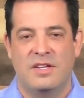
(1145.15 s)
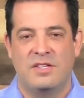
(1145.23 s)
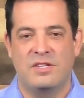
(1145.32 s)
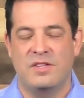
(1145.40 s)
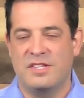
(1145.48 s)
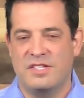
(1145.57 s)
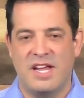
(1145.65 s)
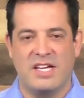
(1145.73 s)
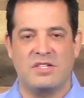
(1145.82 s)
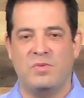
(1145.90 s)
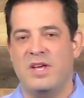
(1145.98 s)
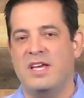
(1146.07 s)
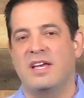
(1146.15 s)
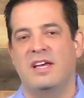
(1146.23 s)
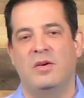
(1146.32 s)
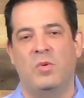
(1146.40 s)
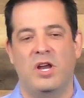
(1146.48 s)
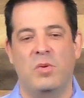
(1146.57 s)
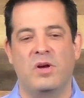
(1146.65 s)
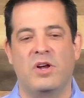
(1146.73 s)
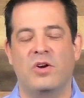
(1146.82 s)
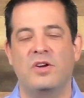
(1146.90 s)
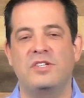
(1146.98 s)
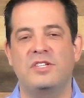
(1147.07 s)
So this next week, I want to
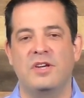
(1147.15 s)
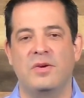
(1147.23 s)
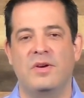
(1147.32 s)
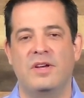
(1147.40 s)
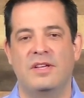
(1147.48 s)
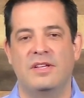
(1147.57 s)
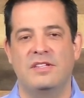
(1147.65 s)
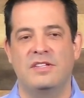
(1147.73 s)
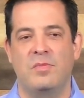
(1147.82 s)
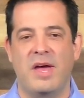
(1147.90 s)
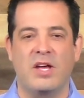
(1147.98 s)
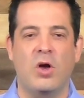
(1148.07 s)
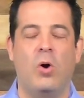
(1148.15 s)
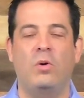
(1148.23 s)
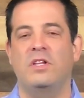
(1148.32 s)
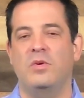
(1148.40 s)
encourage you to make Holy